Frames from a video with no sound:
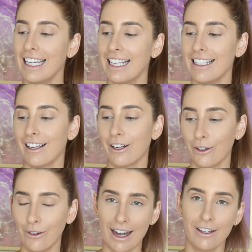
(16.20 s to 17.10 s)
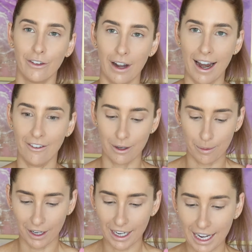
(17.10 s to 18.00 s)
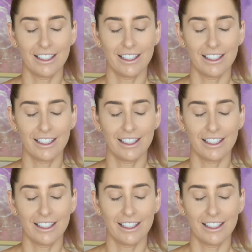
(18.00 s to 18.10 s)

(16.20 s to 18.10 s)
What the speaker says: is great for everybody.